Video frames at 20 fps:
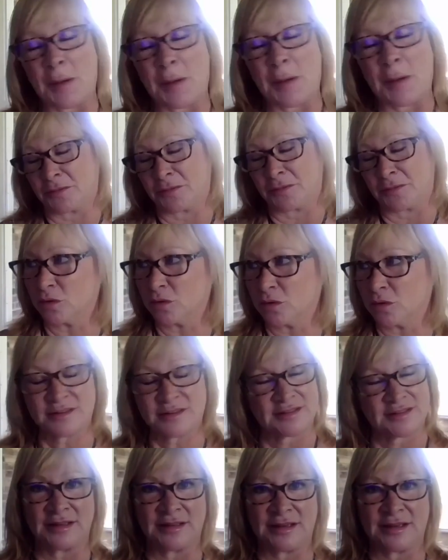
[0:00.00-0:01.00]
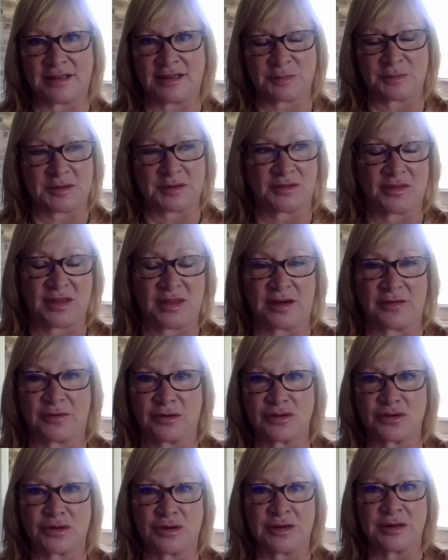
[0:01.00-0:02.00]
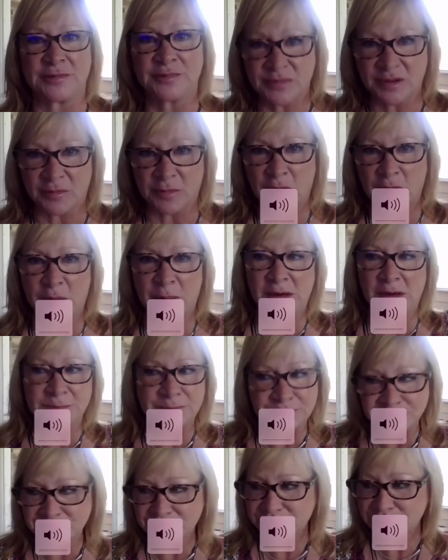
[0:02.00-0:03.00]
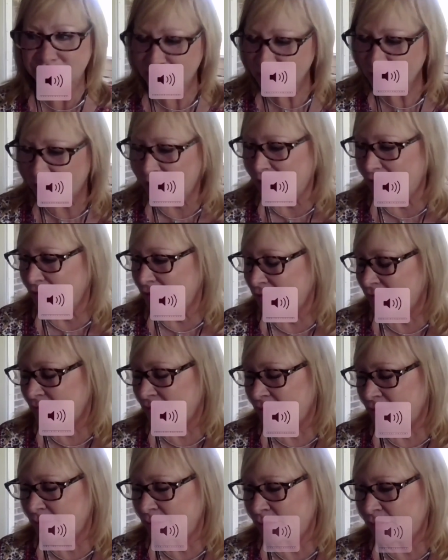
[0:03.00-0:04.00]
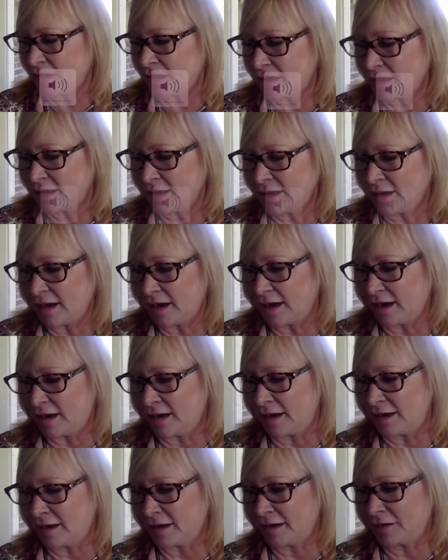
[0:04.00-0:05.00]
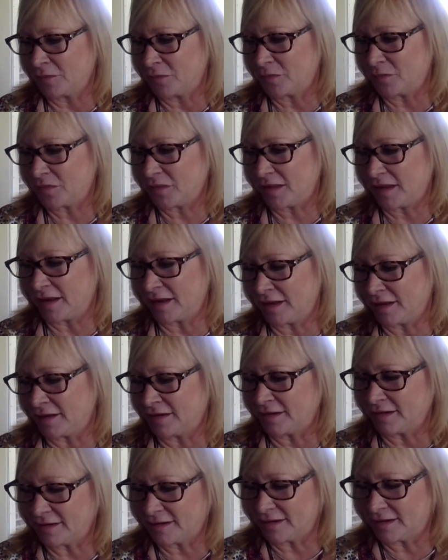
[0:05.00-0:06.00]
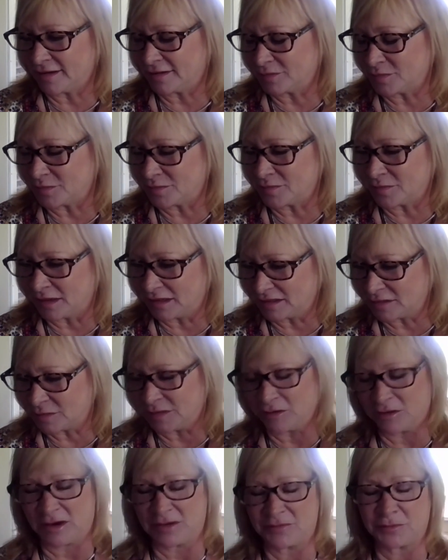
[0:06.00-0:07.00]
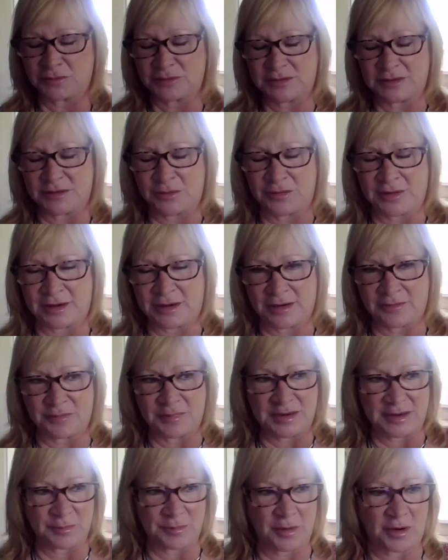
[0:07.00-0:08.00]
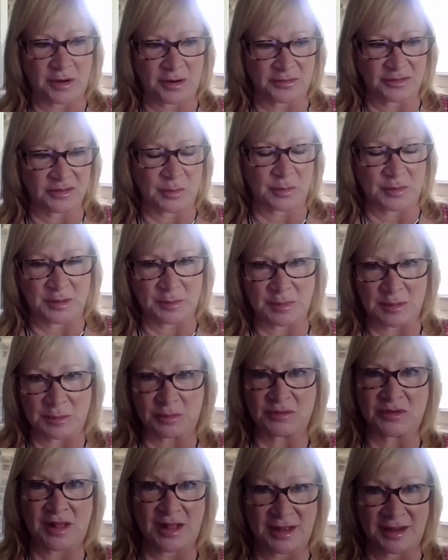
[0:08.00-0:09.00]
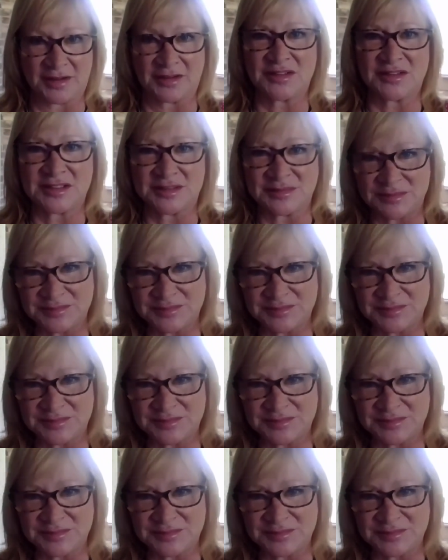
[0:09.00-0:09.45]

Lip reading: lately, I guess because of the anniversary of Pokemon. And uh, and it makes me grateful to know that I've been a part of so many people's lives.